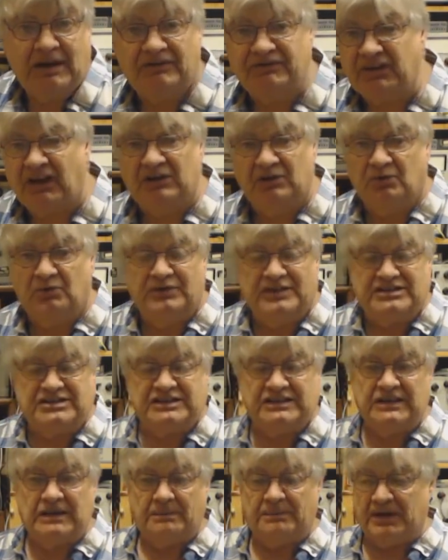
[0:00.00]
I mean, I've done all
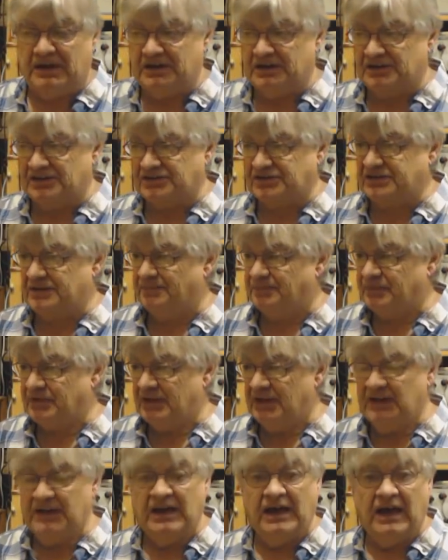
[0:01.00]
this in the past.
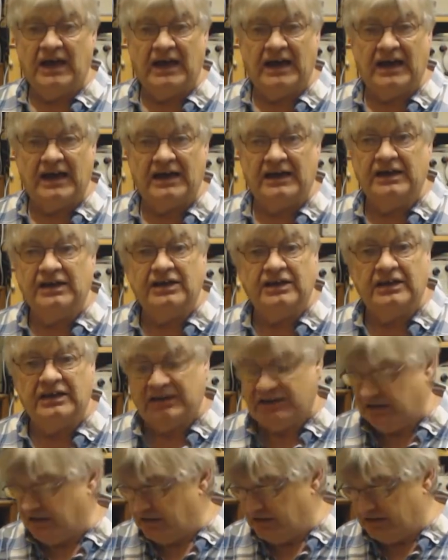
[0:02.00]

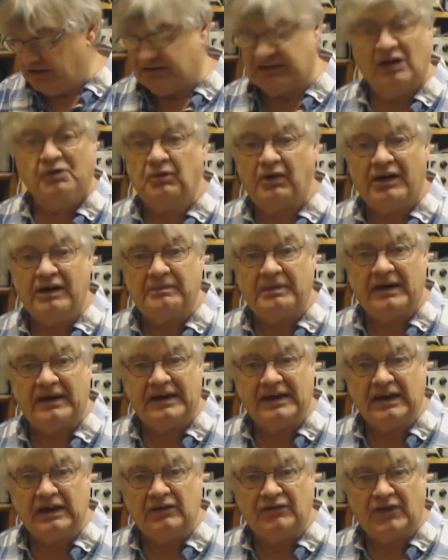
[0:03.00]
Don't worry
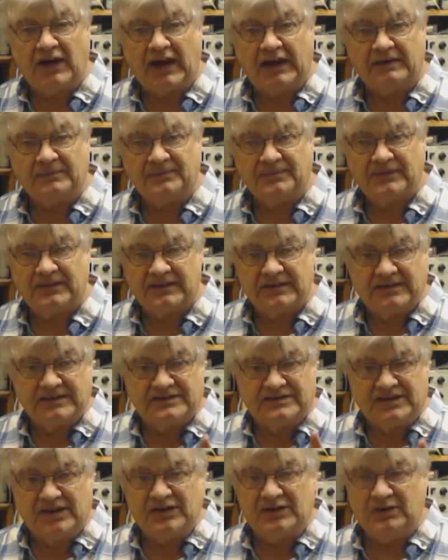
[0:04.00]
about any of that.
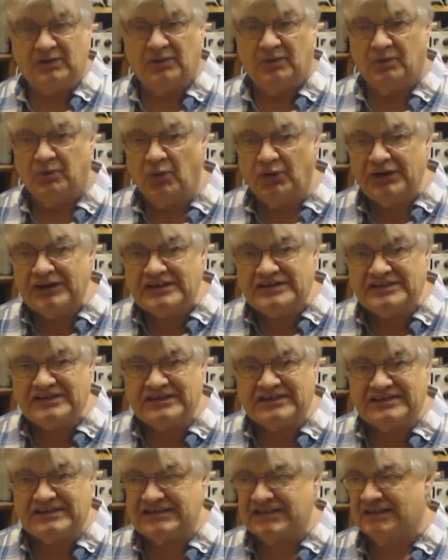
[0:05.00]
So, what is
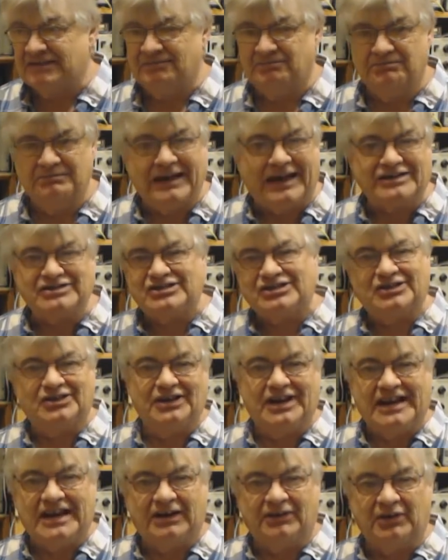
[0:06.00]
this
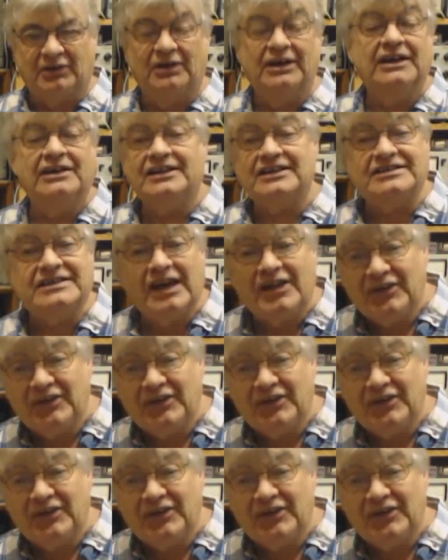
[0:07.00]
magical aerial? There's